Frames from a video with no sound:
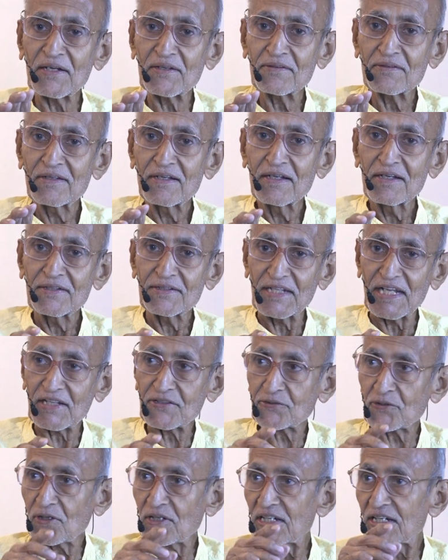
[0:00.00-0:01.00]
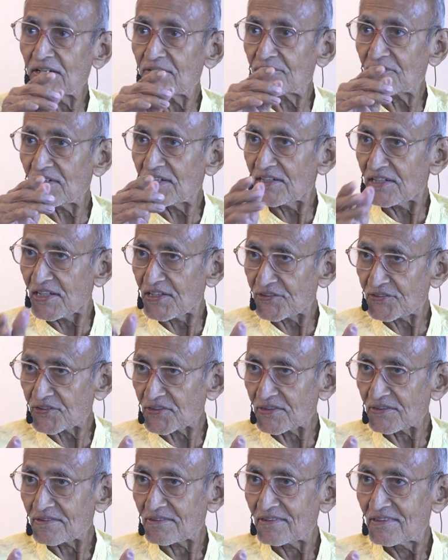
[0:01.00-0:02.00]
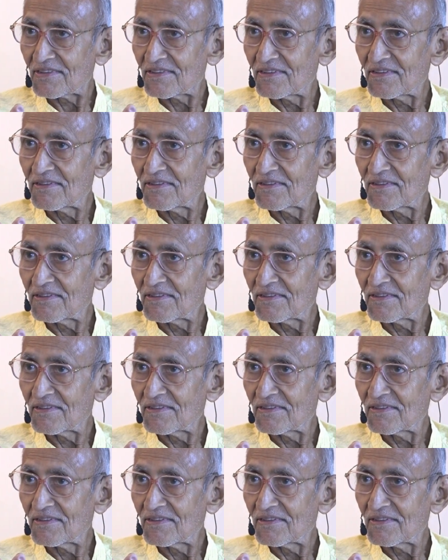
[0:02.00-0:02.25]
but takes on a different nature.